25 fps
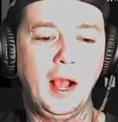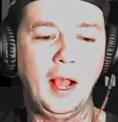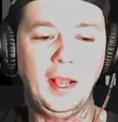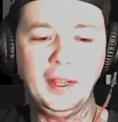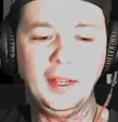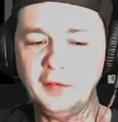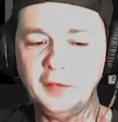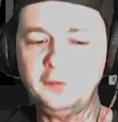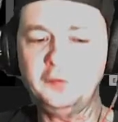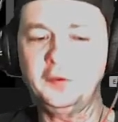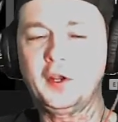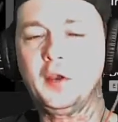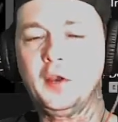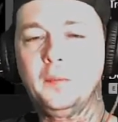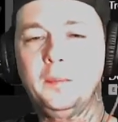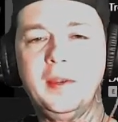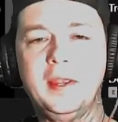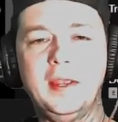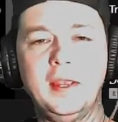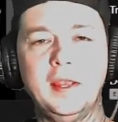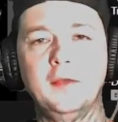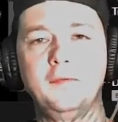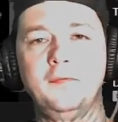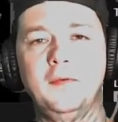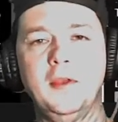I guess it could
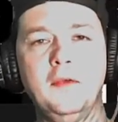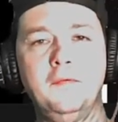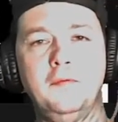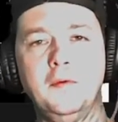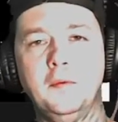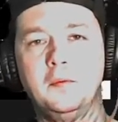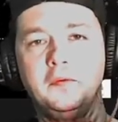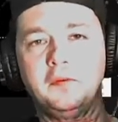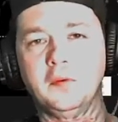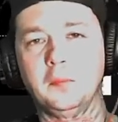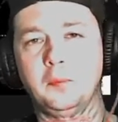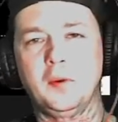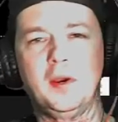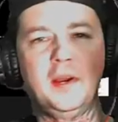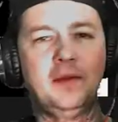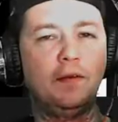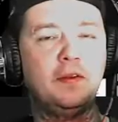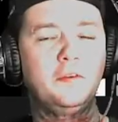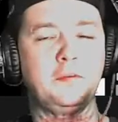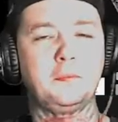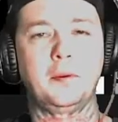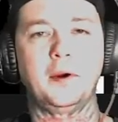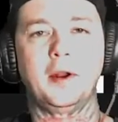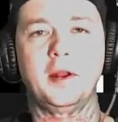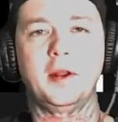be if, if it was a
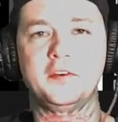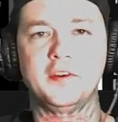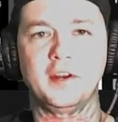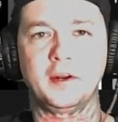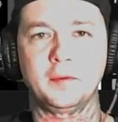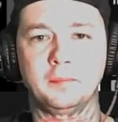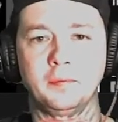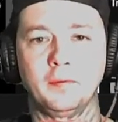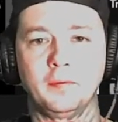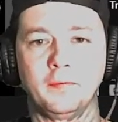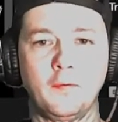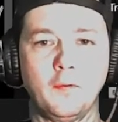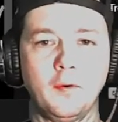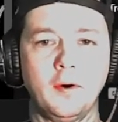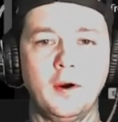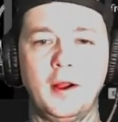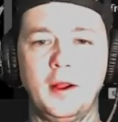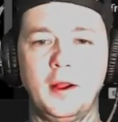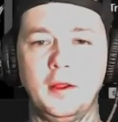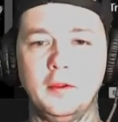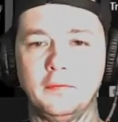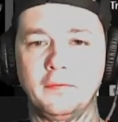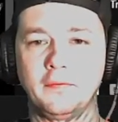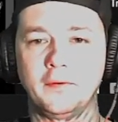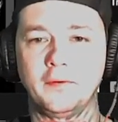previous project before
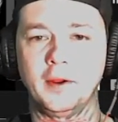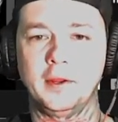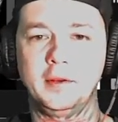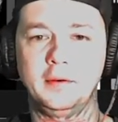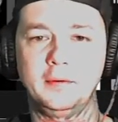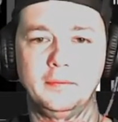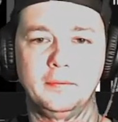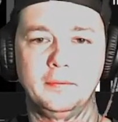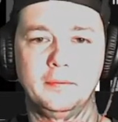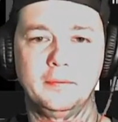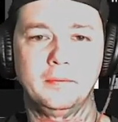Hollow Front.